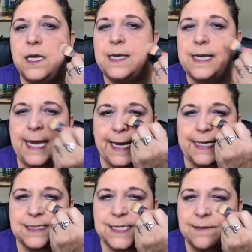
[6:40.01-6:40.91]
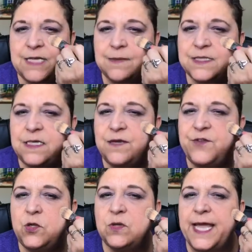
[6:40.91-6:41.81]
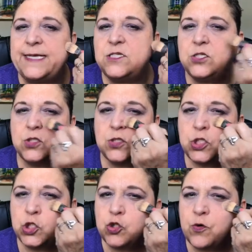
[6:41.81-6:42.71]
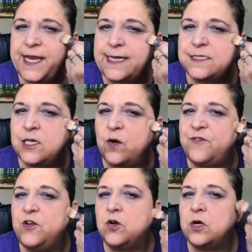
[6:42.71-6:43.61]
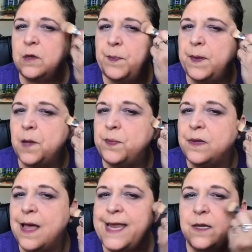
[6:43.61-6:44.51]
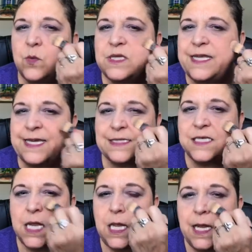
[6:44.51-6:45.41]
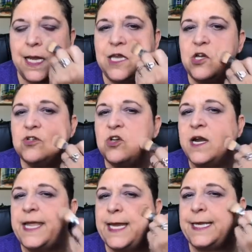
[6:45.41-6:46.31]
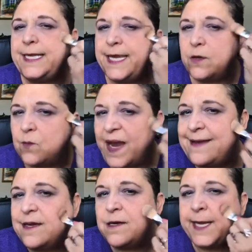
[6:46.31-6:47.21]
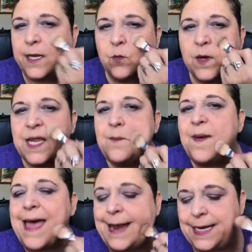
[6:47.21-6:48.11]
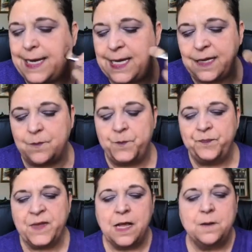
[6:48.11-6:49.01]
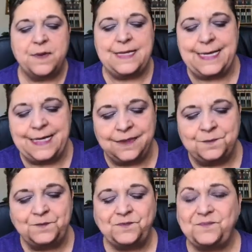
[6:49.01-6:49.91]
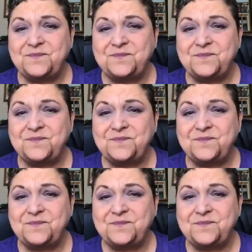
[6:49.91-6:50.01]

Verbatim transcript: it, it can sometimes give you like streaks. So if you're gonna apply it with this and you're trying to, it can get it right there and it can really pack it in, but then